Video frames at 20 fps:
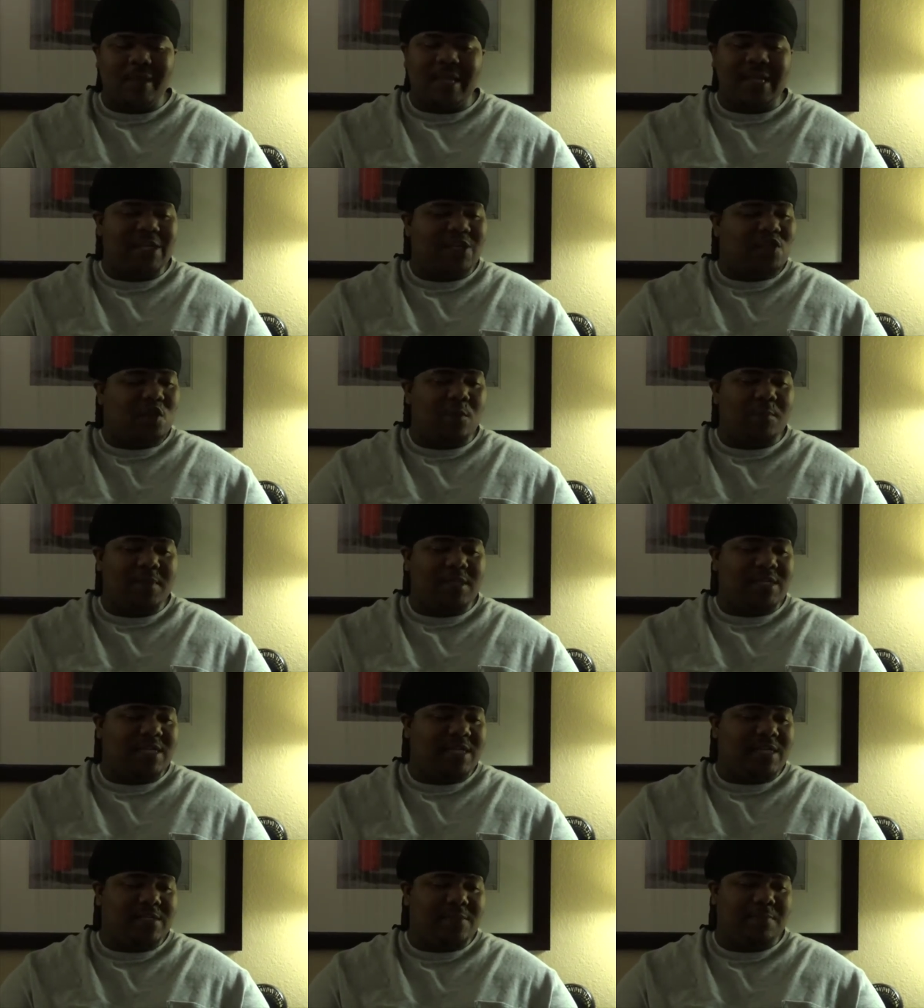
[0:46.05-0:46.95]
he told me
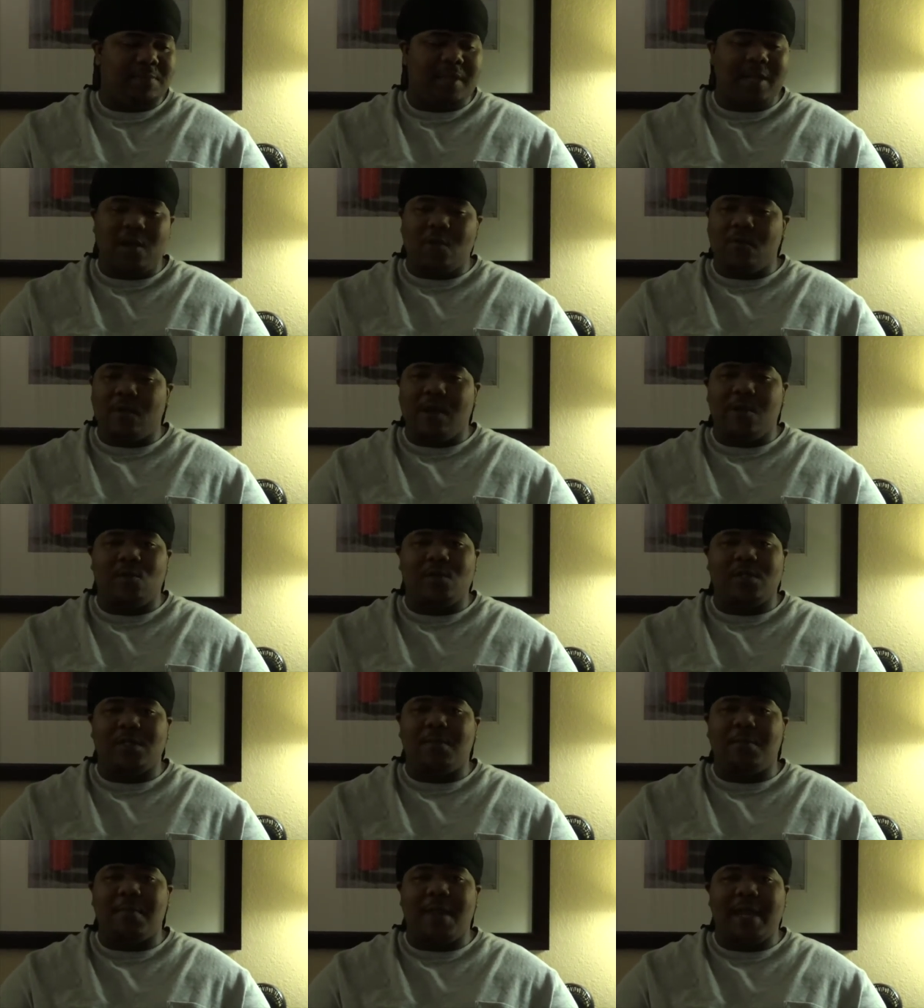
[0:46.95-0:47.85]
just play around
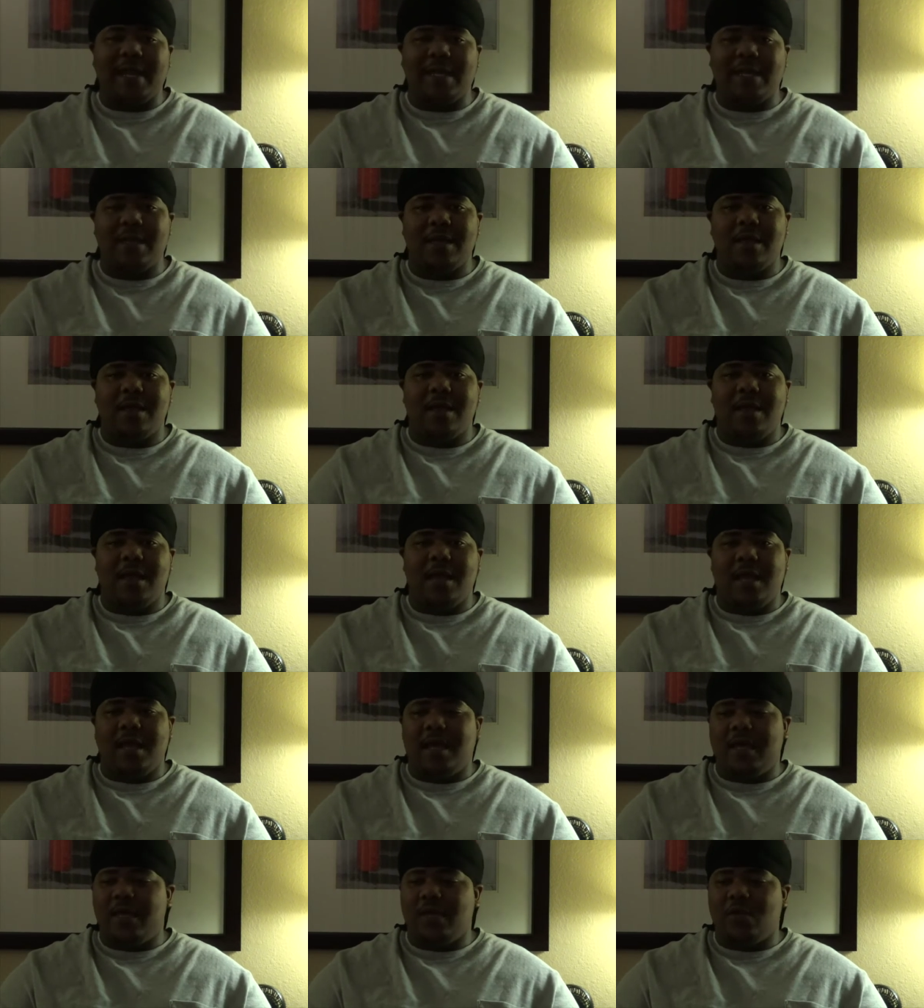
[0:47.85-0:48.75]
with the mic
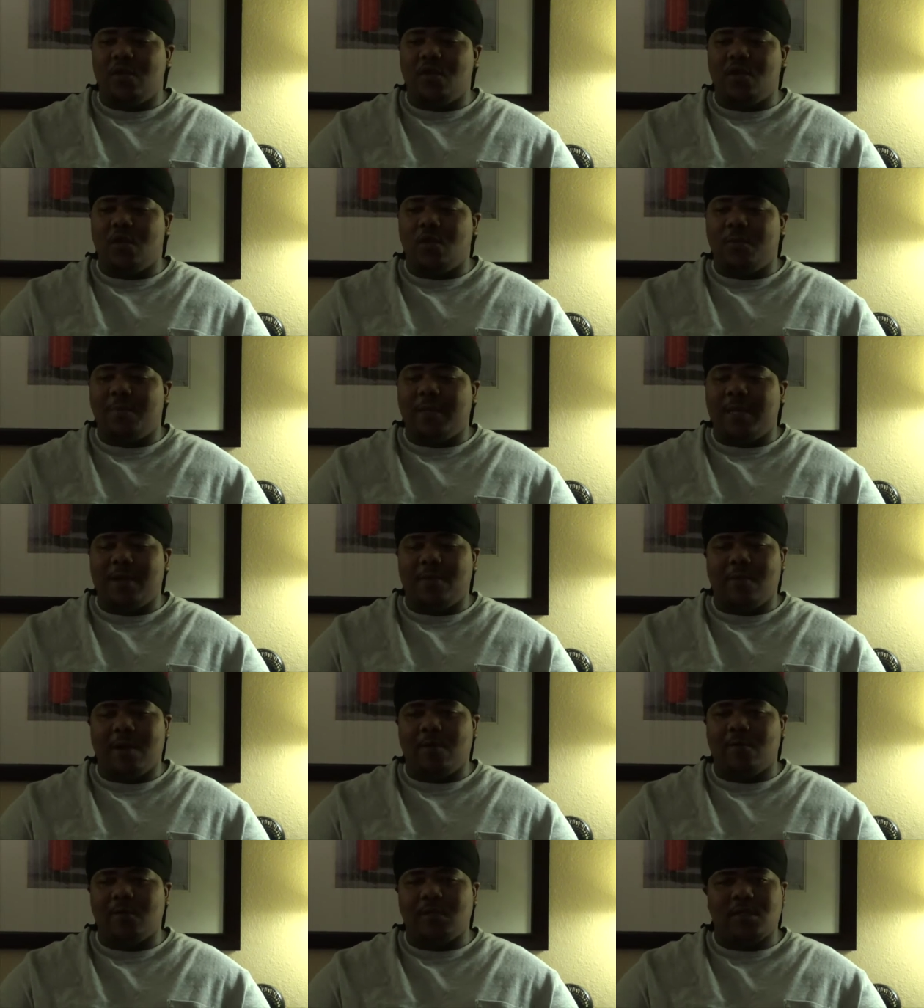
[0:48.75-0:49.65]
and, play
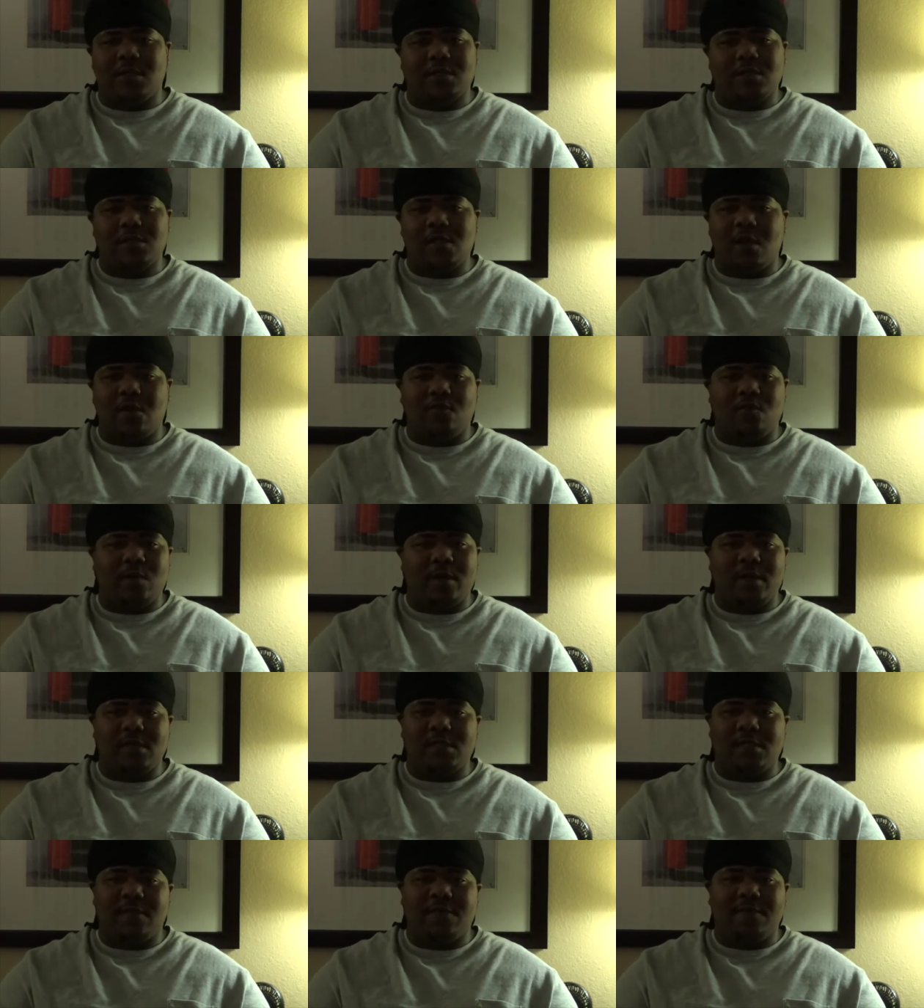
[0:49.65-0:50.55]
around with the software
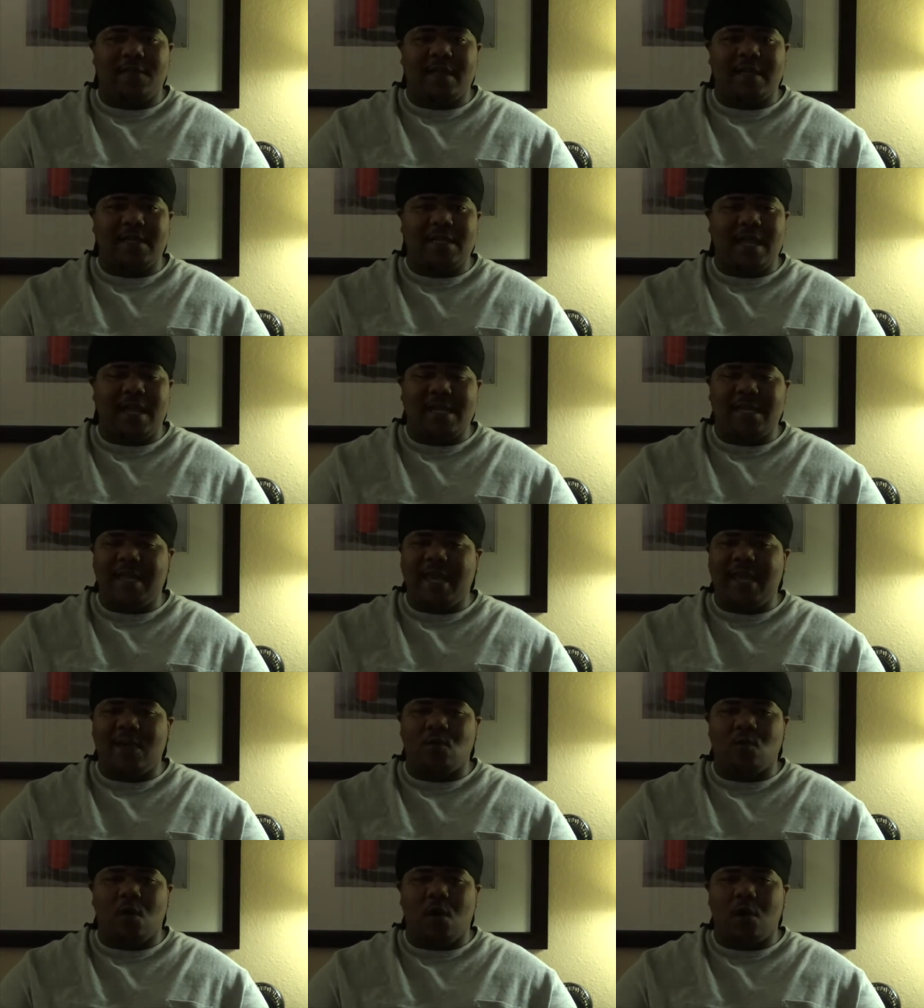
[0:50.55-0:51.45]
and stuff like that,
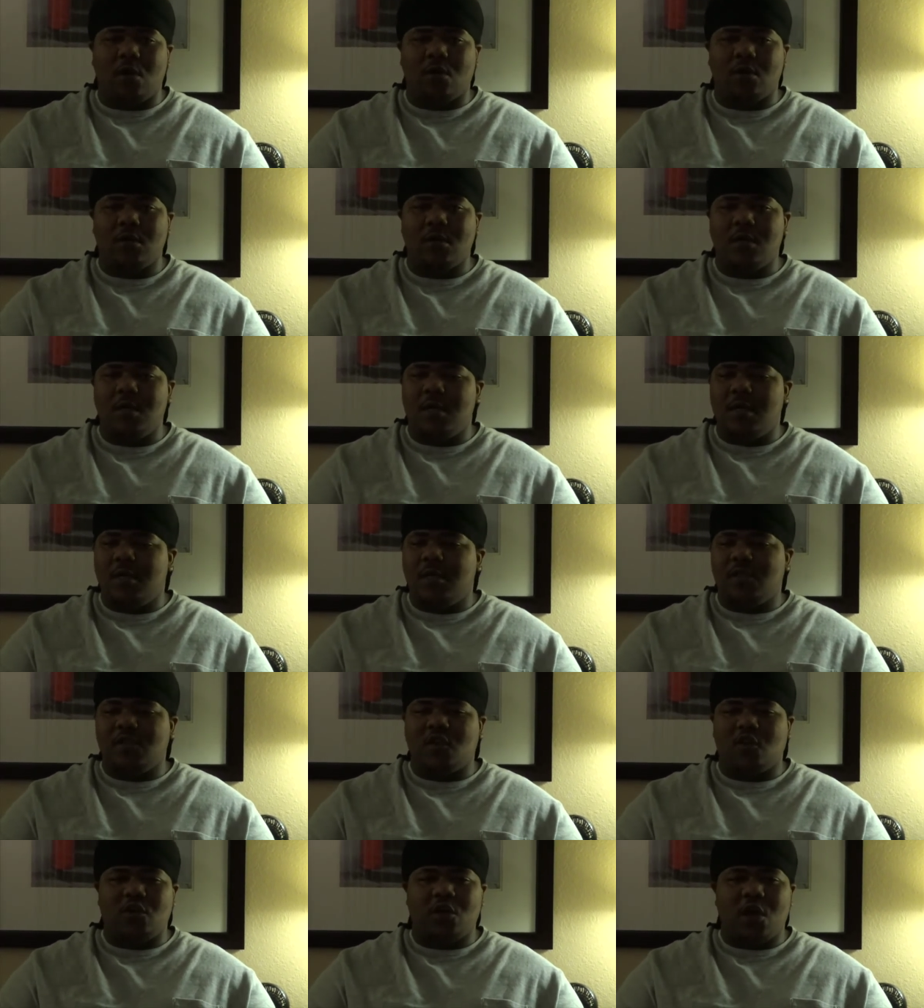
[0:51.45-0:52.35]
Cakewalk,
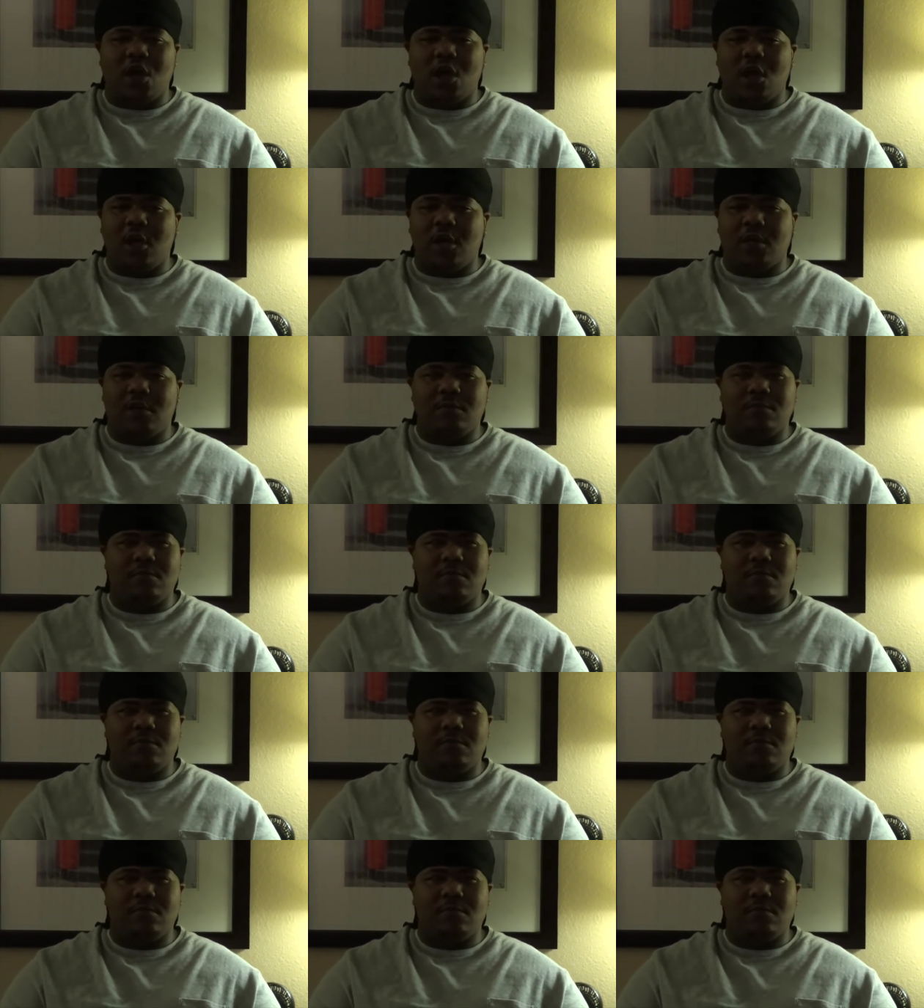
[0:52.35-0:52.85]
Sonar,